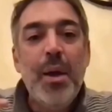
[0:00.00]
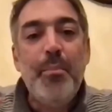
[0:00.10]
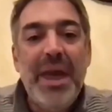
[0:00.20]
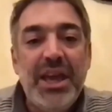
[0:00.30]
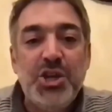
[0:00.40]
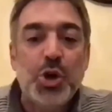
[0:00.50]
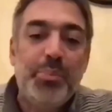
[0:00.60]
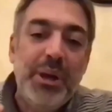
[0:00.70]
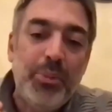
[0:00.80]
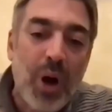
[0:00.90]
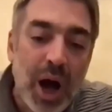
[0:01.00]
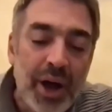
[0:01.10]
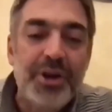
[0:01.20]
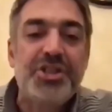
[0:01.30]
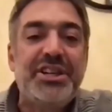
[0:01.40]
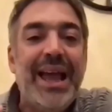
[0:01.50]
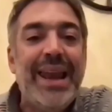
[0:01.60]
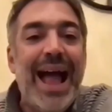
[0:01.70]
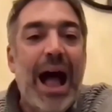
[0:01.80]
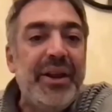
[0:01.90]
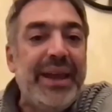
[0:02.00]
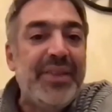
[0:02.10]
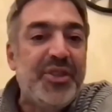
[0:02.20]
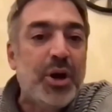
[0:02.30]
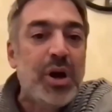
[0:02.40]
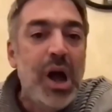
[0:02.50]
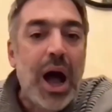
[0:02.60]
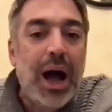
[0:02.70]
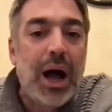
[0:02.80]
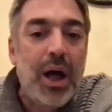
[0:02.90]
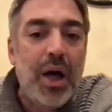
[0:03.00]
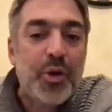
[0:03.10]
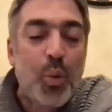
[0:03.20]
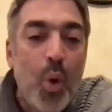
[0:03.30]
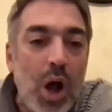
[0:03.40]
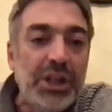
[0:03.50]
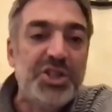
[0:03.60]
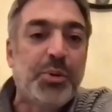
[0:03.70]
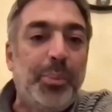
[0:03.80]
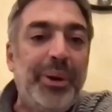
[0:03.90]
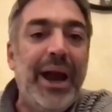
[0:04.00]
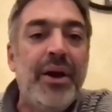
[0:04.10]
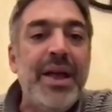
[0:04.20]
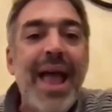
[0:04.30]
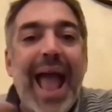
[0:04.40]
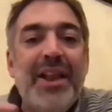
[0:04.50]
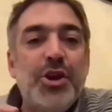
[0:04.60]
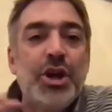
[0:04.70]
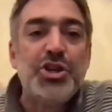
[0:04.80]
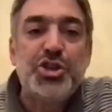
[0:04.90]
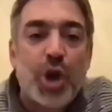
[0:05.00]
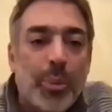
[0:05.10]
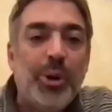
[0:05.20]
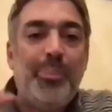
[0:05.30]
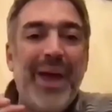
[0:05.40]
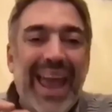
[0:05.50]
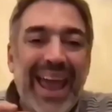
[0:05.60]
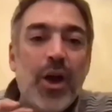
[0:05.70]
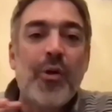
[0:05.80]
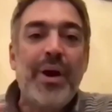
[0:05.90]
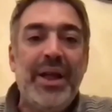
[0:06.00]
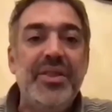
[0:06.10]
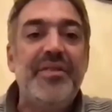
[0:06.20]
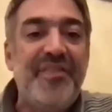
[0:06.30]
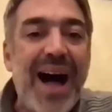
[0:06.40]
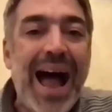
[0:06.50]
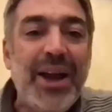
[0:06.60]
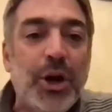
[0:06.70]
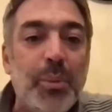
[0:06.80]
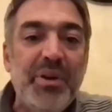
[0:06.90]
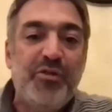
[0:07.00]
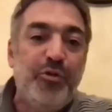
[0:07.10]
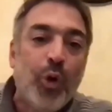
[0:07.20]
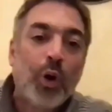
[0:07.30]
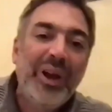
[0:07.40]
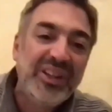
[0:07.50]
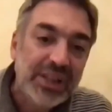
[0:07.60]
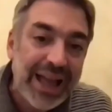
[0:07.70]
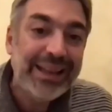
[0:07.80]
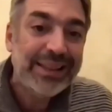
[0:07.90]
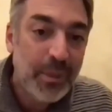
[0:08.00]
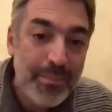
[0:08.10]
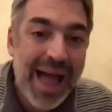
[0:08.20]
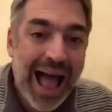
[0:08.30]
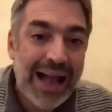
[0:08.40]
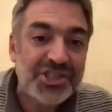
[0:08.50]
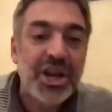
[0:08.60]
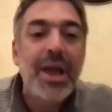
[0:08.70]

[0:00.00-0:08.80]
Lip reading: making sure people understand how to get their wallets prepared. And you're going to start preparing the fire before we light the match.